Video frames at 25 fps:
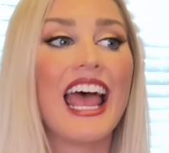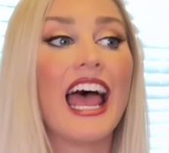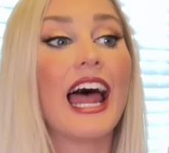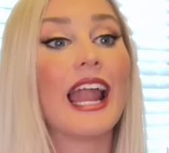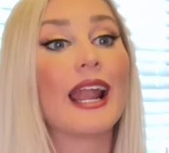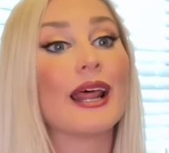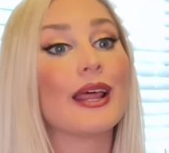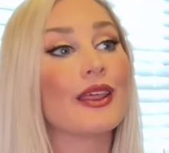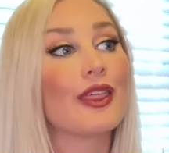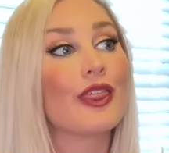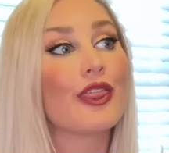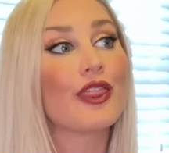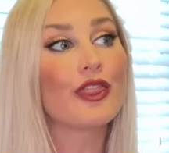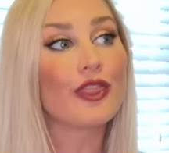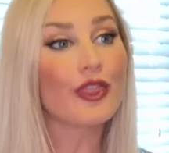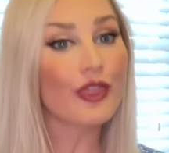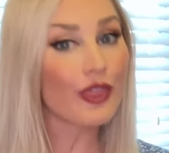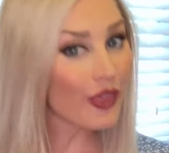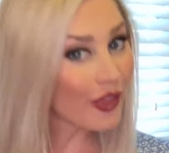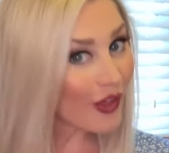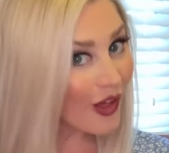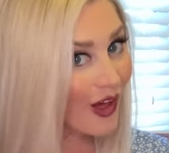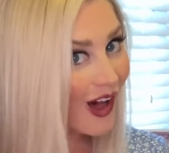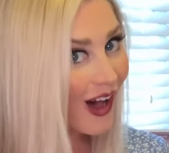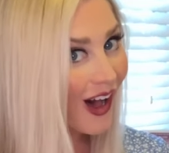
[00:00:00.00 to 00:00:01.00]
and I
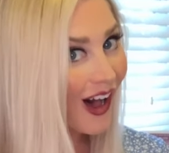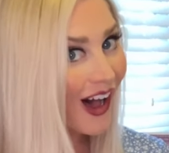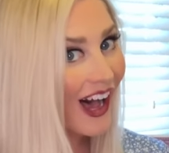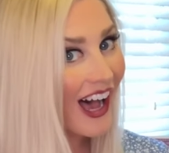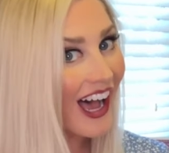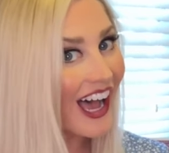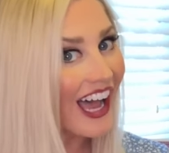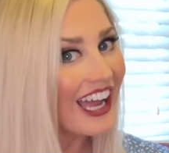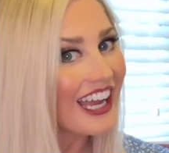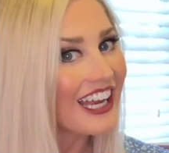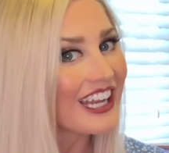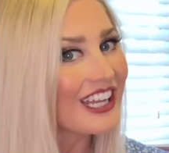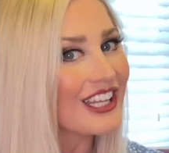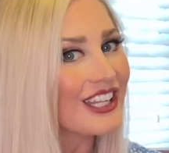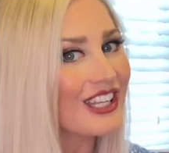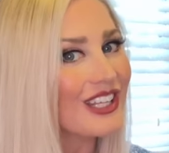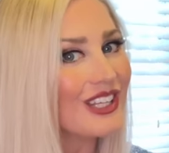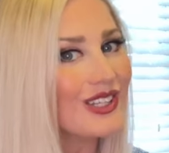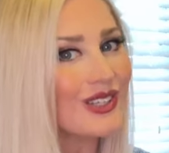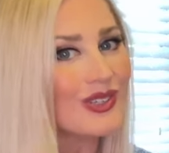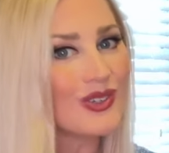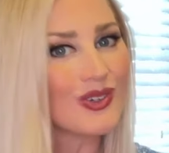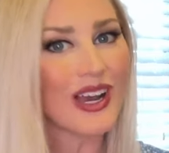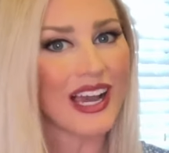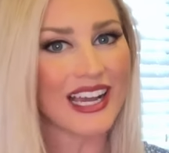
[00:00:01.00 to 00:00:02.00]
thought
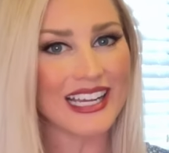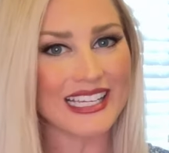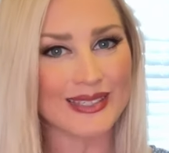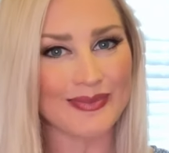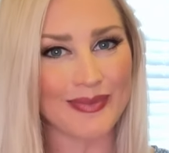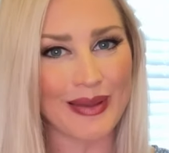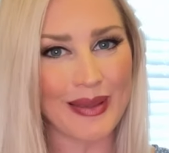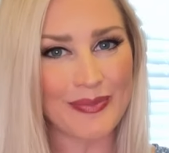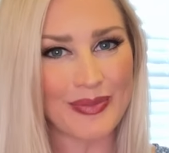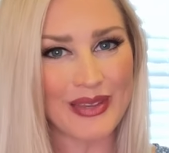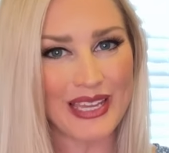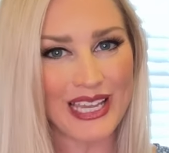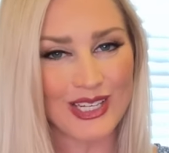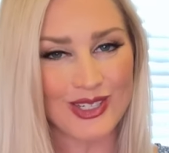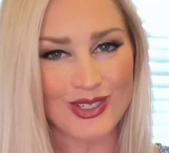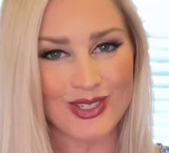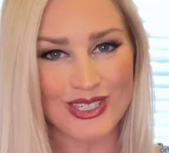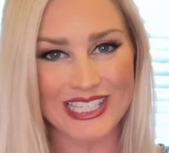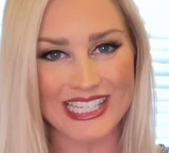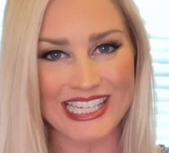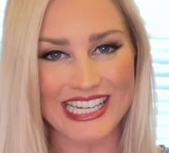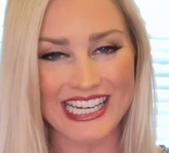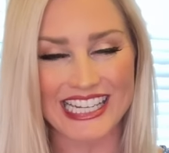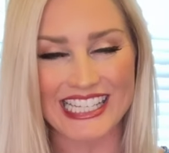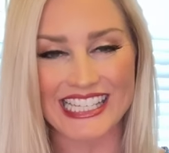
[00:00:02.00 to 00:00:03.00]
you guys might be
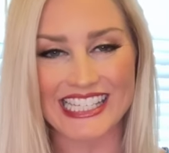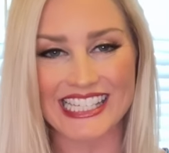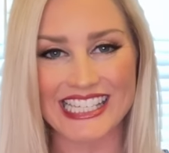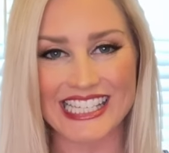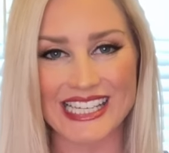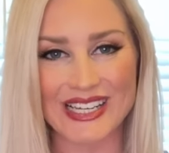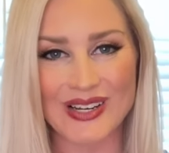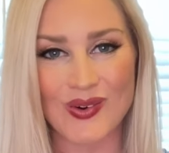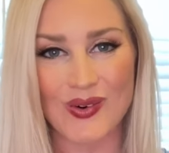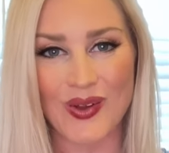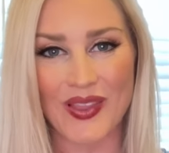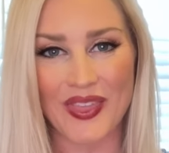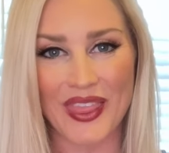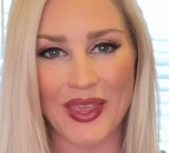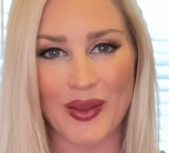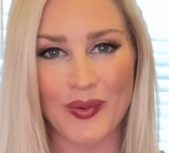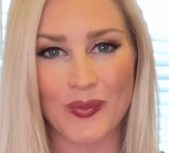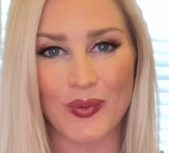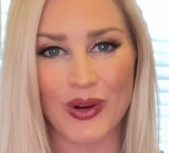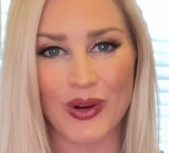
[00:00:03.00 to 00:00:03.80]
interested in seeing what they